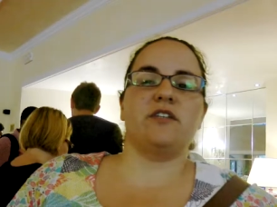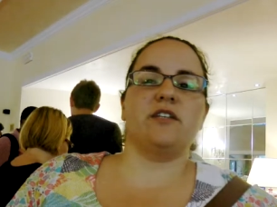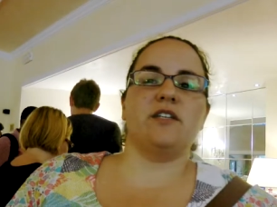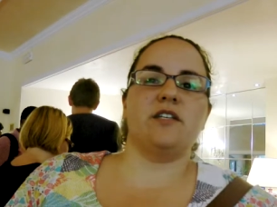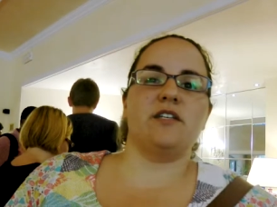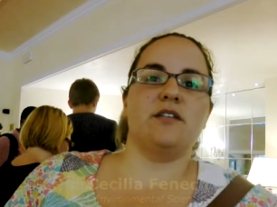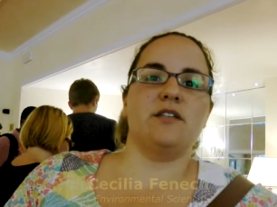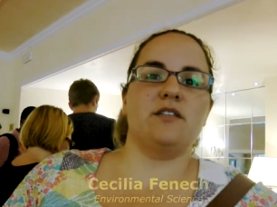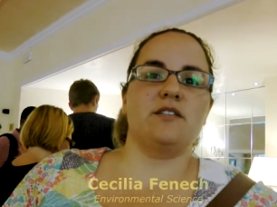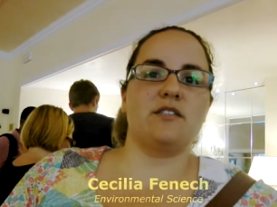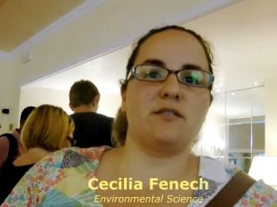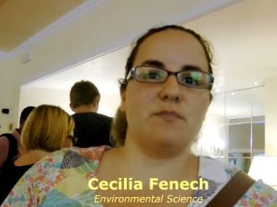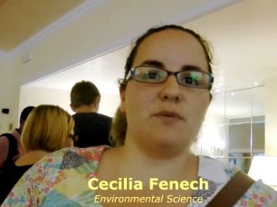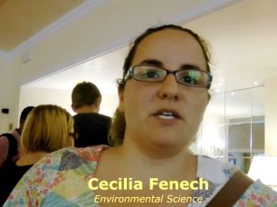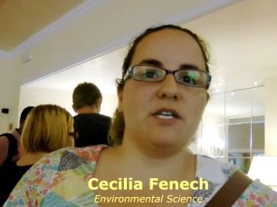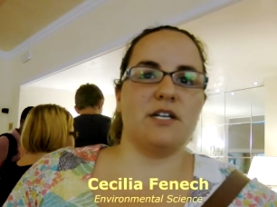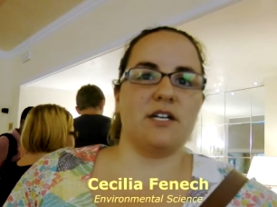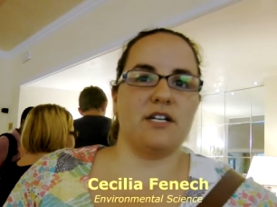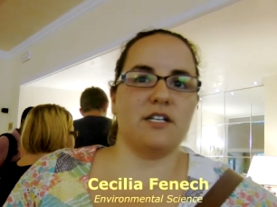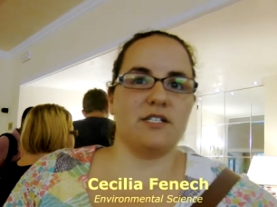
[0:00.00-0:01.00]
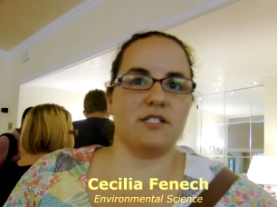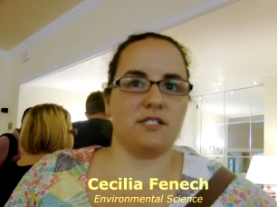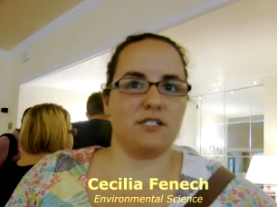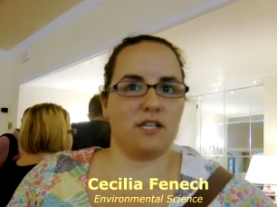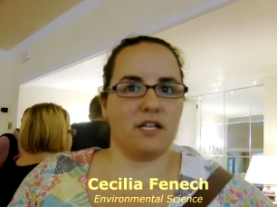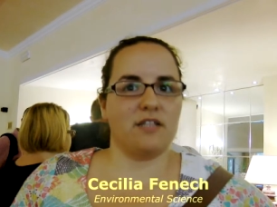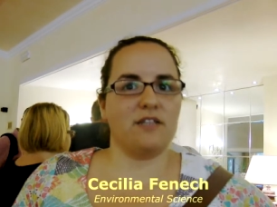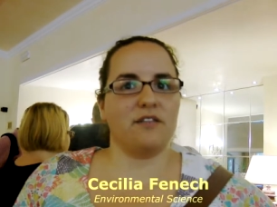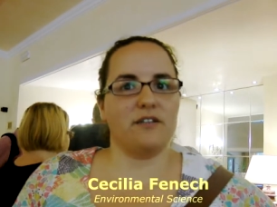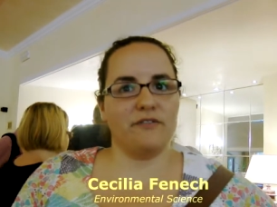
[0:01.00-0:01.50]
the speakers
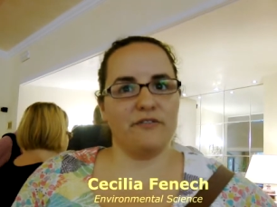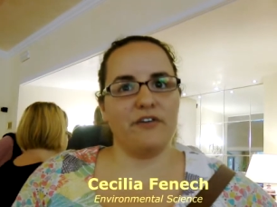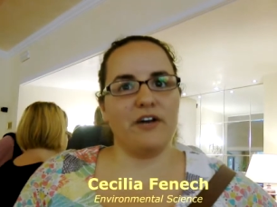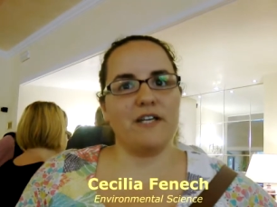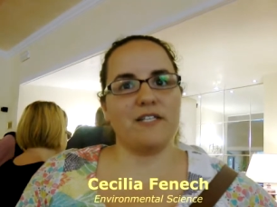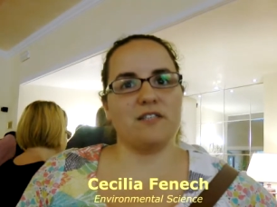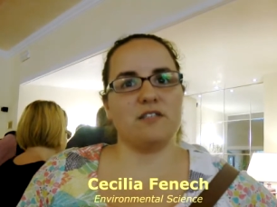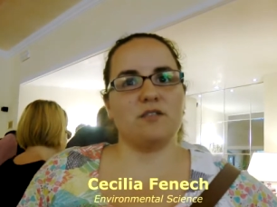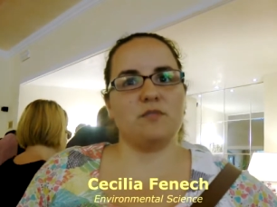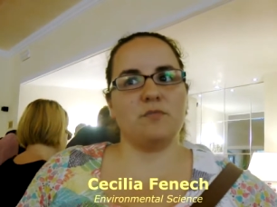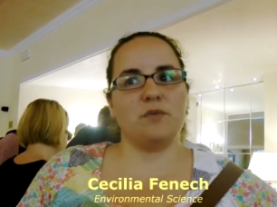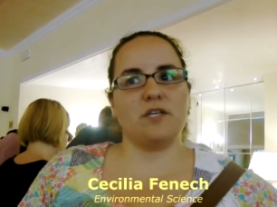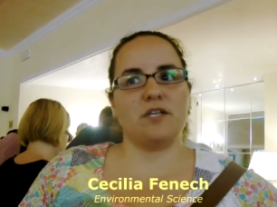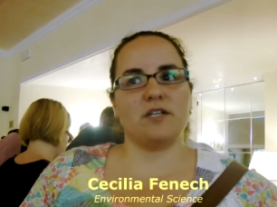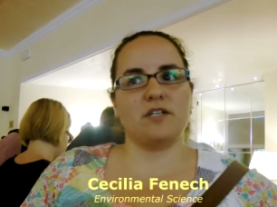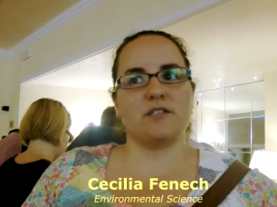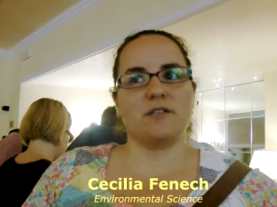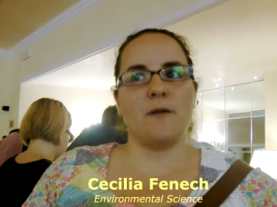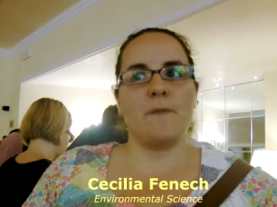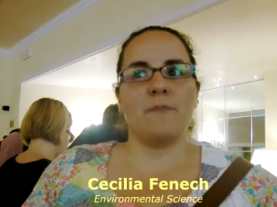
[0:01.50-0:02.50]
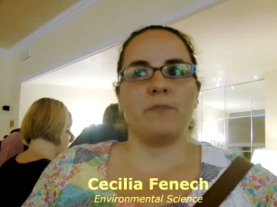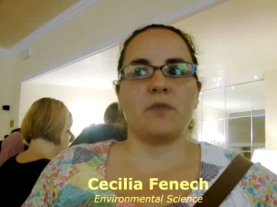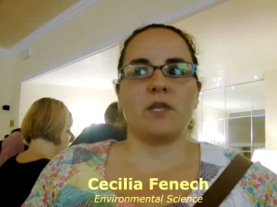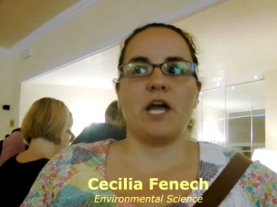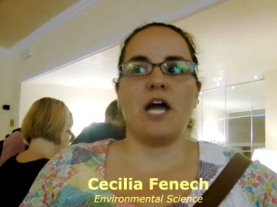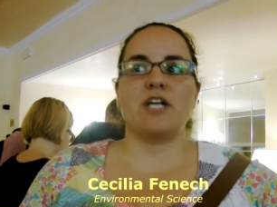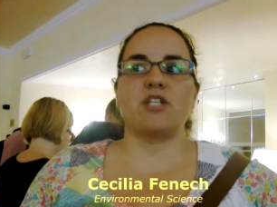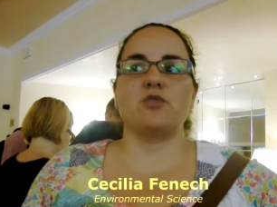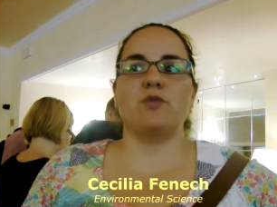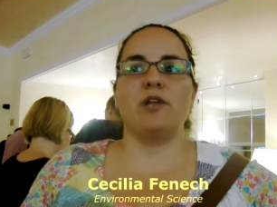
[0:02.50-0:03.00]
and the invited speakers
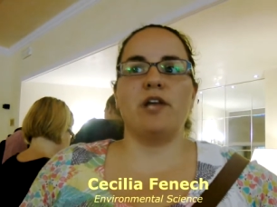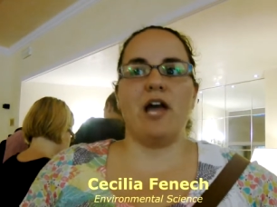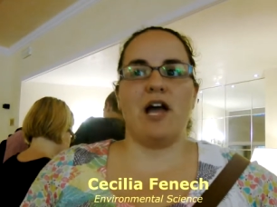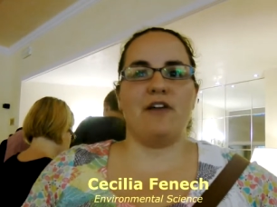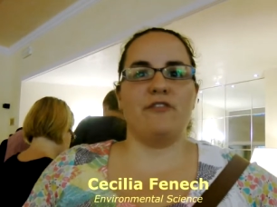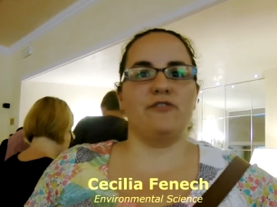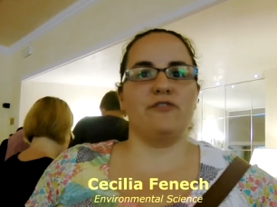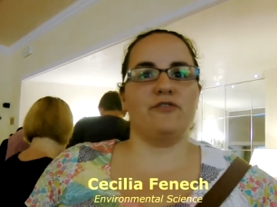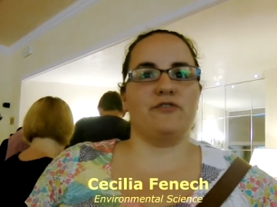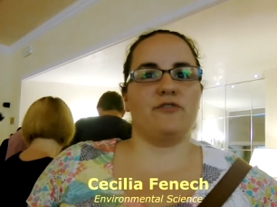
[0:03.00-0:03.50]
actually have